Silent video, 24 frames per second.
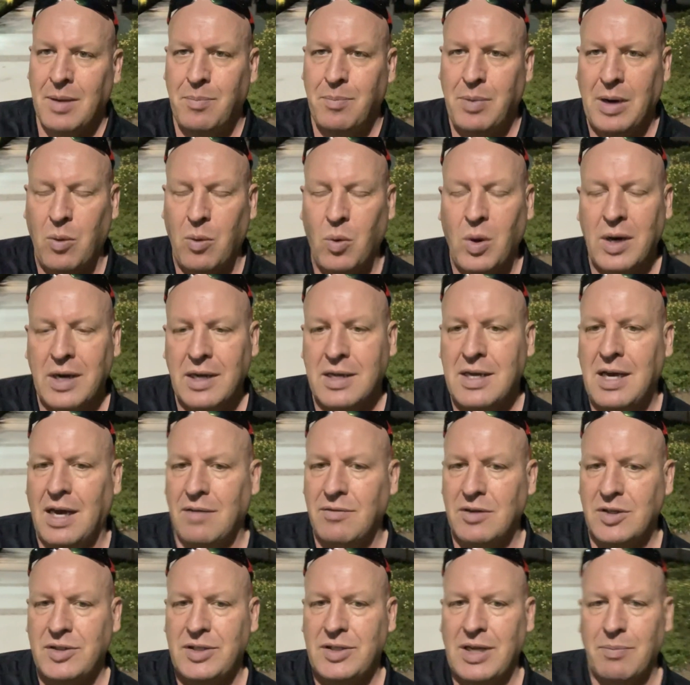But I want to
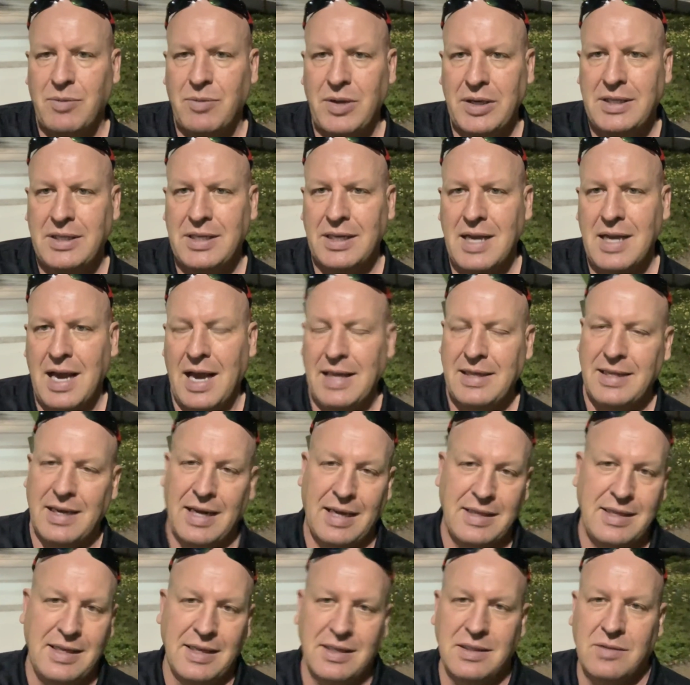cover something tonight that
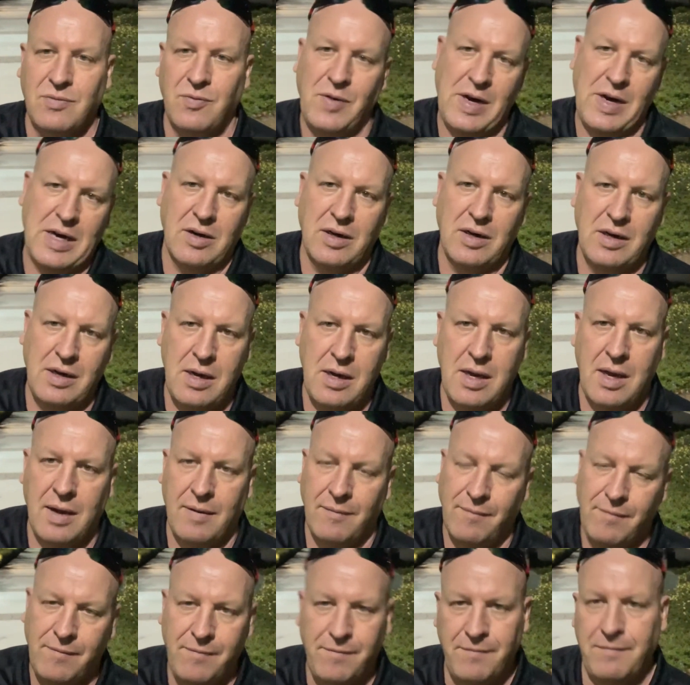I think is very,
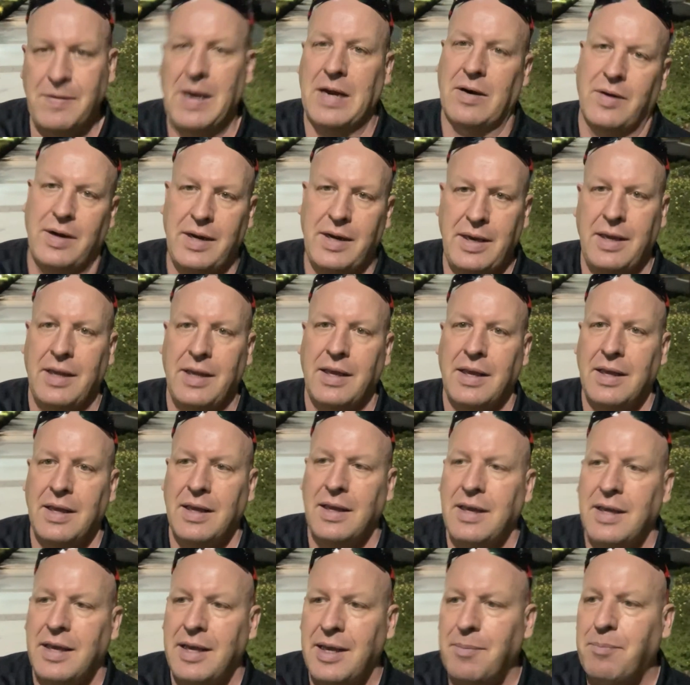very
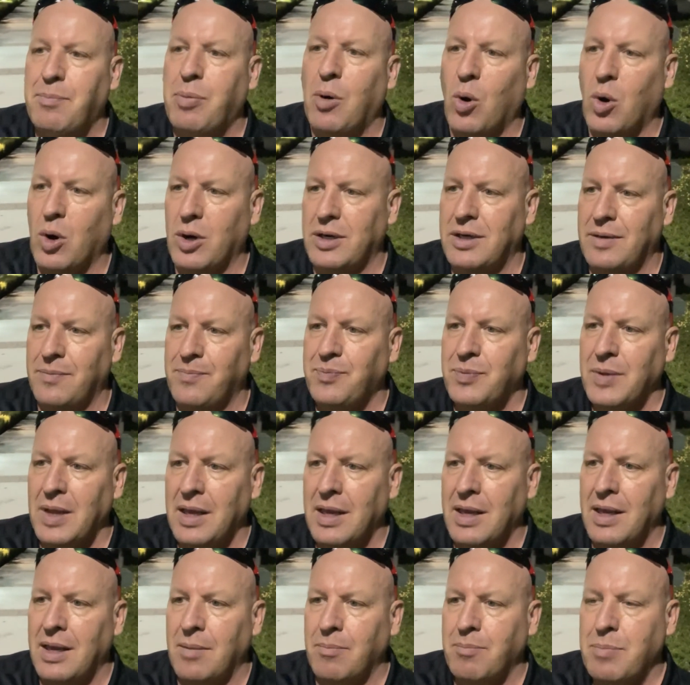important.
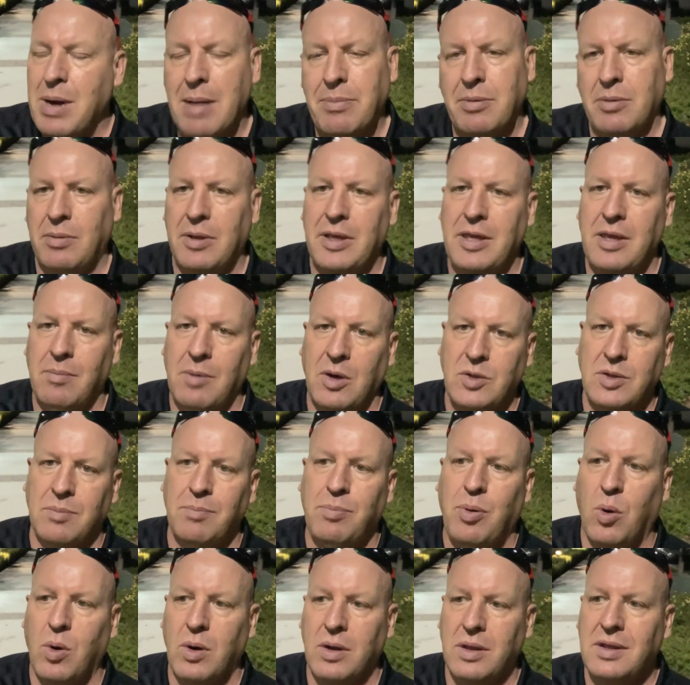Probably the most
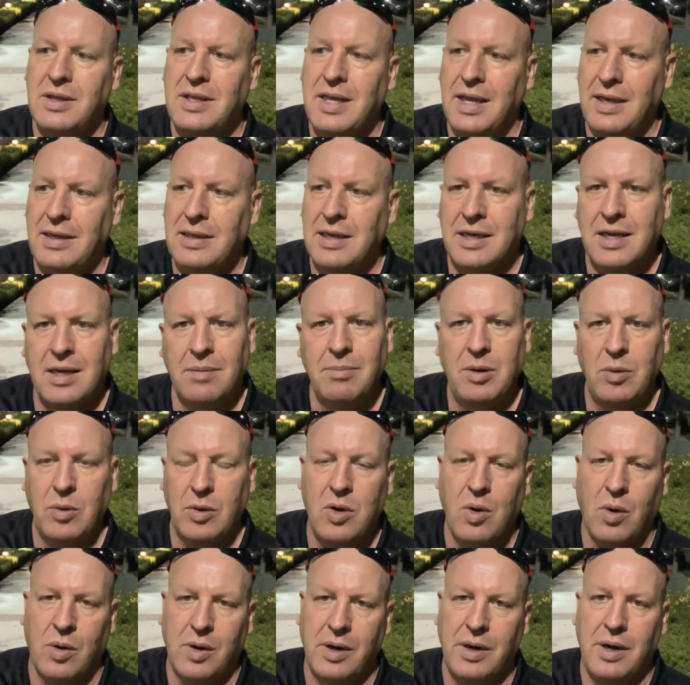important thing that can be
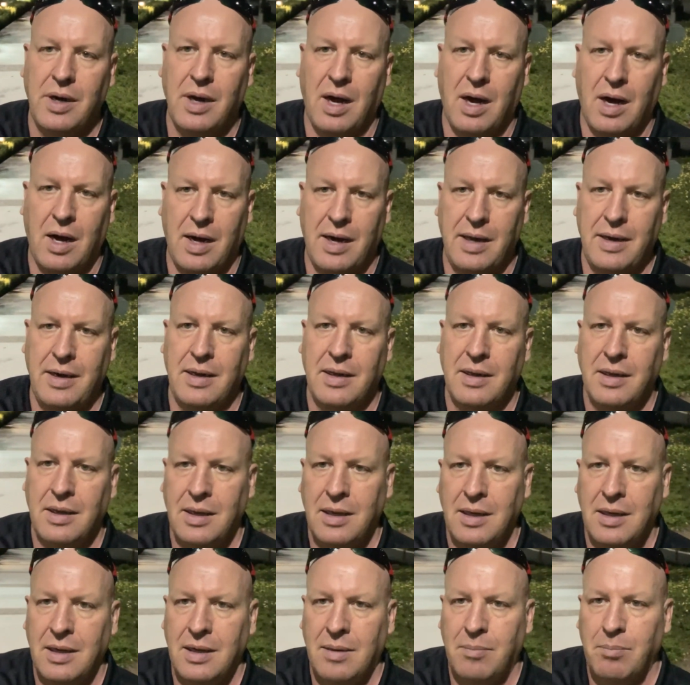recorded on
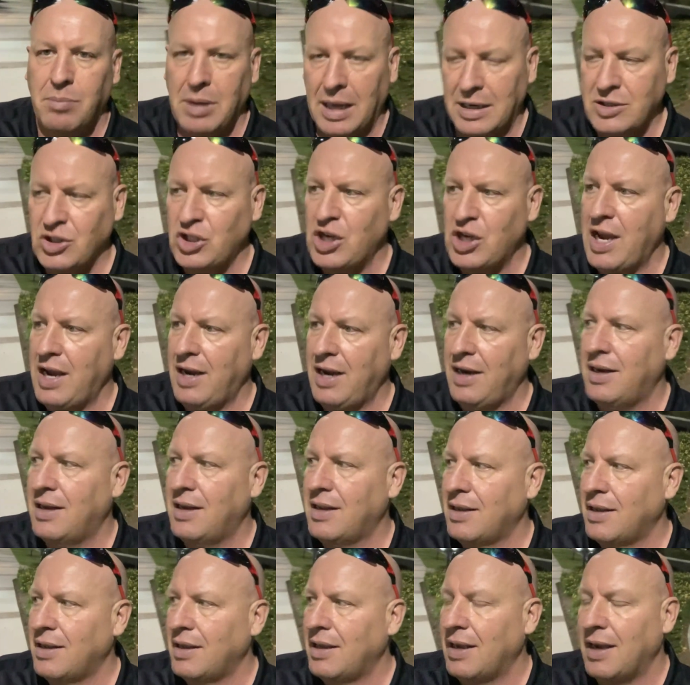blockchain,
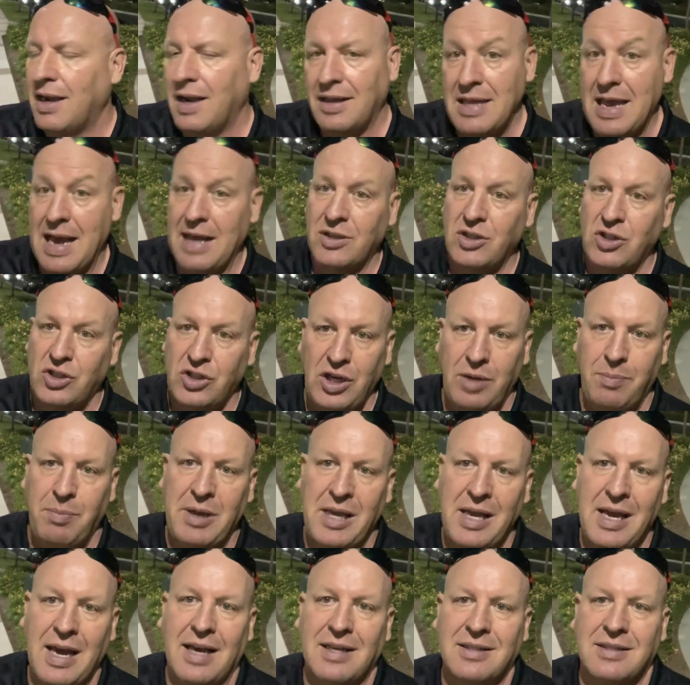and that's
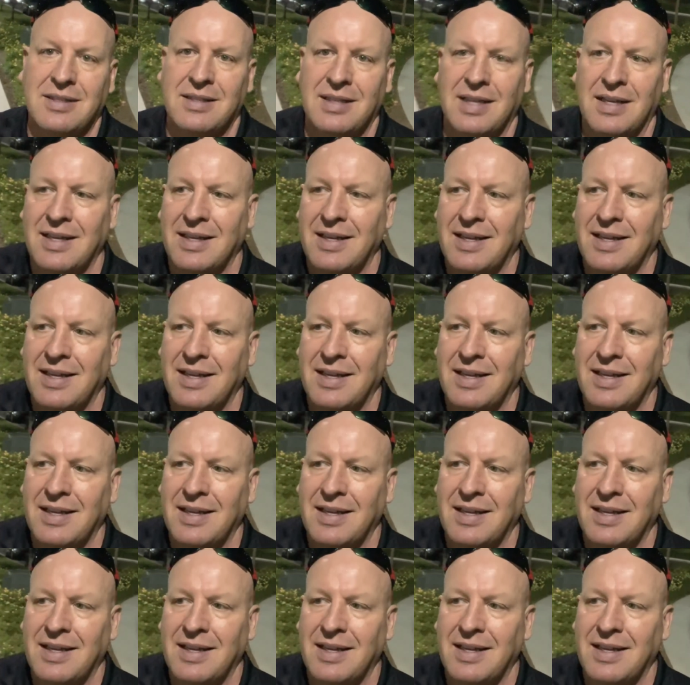GPS.